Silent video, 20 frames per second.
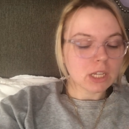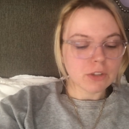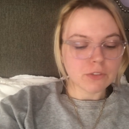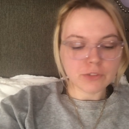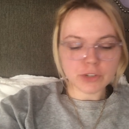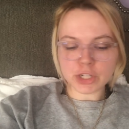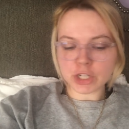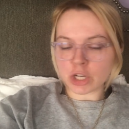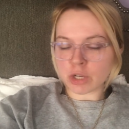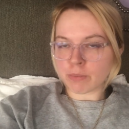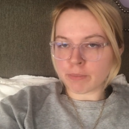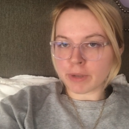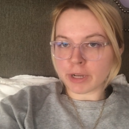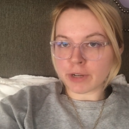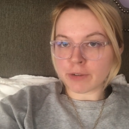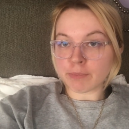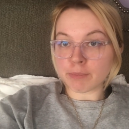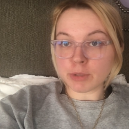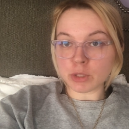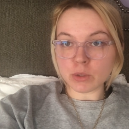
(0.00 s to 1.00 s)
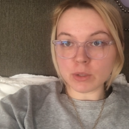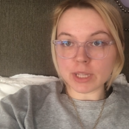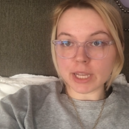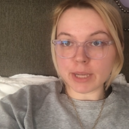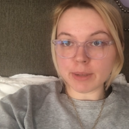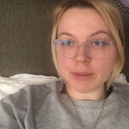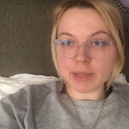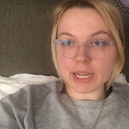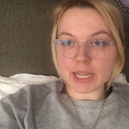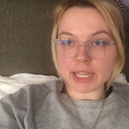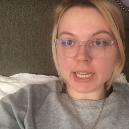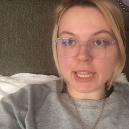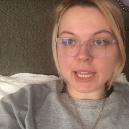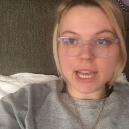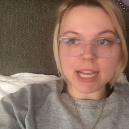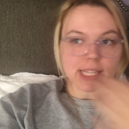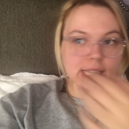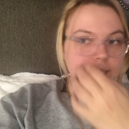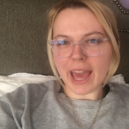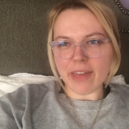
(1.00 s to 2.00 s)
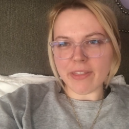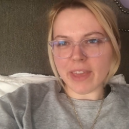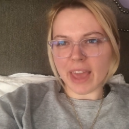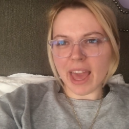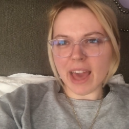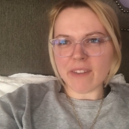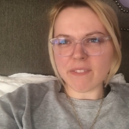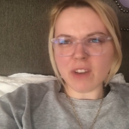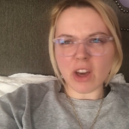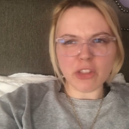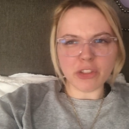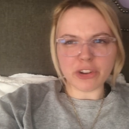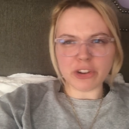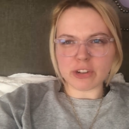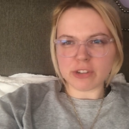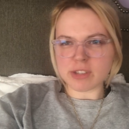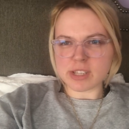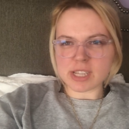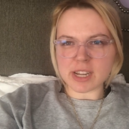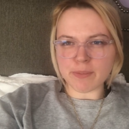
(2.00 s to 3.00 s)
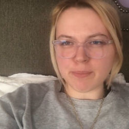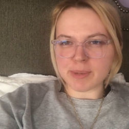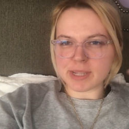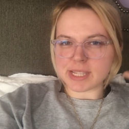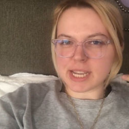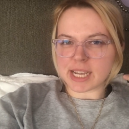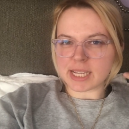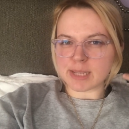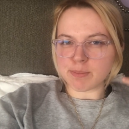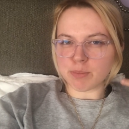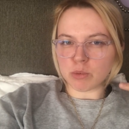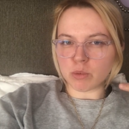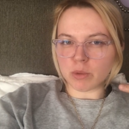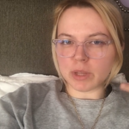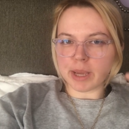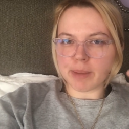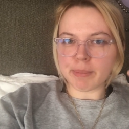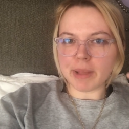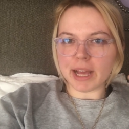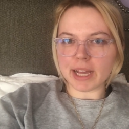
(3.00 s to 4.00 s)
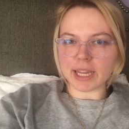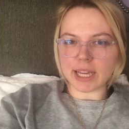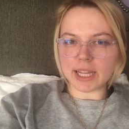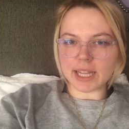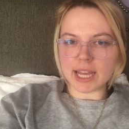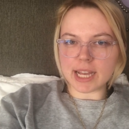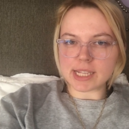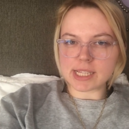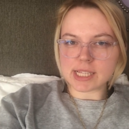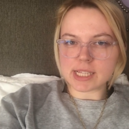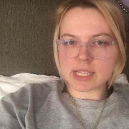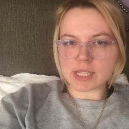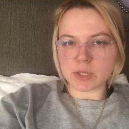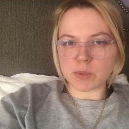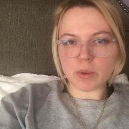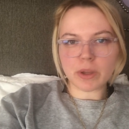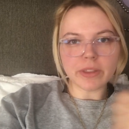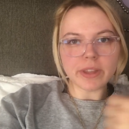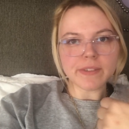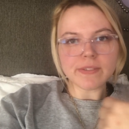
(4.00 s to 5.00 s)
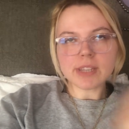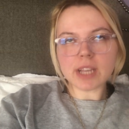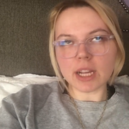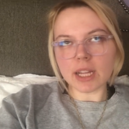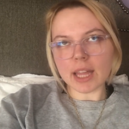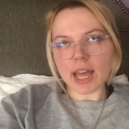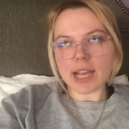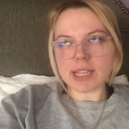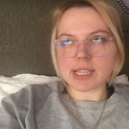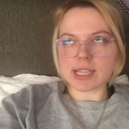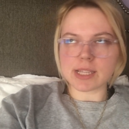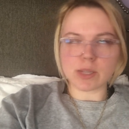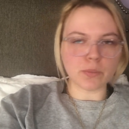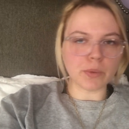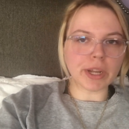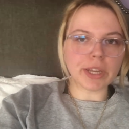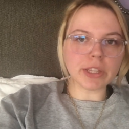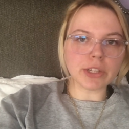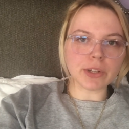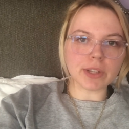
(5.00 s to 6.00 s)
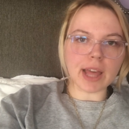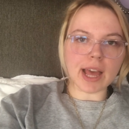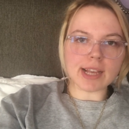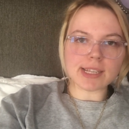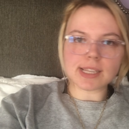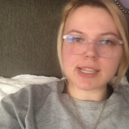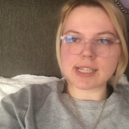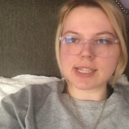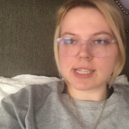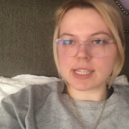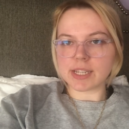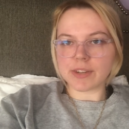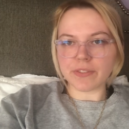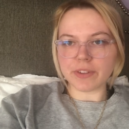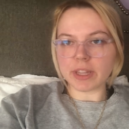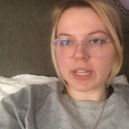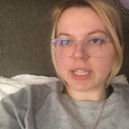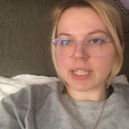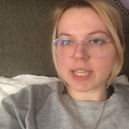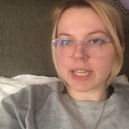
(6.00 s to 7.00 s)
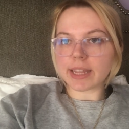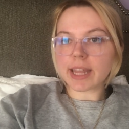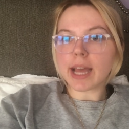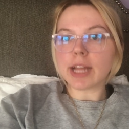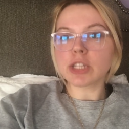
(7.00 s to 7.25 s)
for your own pair of blue light blocking glasses. Yeah, they have other stuff besides blue light blocking glasses as well. They have sunglasses and regular glasses and different things like that.